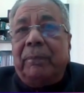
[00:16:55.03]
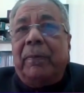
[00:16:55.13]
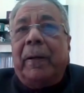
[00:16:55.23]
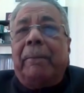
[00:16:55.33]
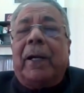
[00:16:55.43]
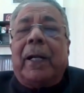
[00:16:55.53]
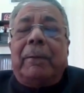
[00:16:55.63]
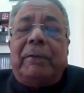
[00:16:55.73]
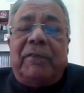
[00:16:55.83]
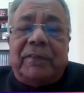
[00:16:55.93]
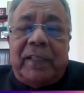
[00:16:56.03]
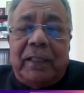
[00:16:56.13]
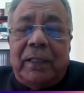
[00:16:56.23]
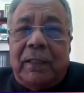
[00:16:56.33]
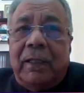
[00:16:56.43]
Pardon me for saying
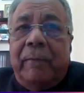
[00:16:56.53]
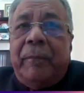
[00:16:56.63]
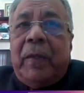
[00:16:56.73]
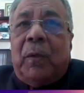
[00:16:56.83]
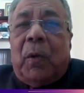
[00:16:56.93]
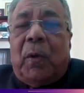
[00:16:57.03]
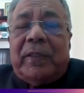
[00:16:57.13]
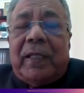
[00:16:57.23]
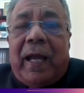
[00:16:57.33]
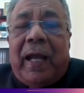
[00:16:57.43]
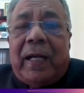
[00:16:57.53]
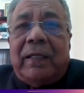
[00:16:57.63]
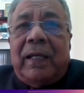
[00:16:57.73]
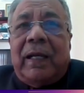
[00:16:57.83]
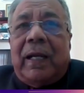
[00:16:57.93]
that no other act
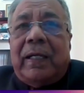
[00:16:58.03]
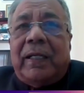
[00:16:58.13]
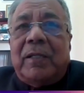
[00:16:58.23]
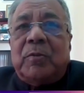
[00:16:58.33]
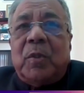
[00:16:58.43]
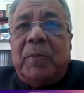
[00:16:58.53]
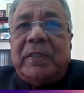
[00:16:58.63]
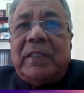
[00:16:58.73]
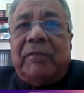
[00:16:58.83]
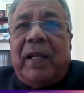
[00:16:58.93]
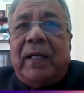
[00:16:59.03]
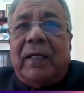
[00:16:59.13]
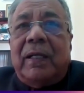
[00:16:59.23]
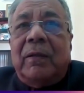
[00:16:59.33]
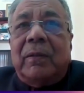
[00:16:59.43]
contains so much of
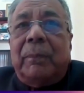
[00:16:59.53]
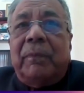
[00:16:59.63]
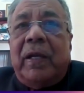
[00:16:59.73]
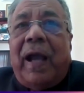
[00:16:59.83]
data to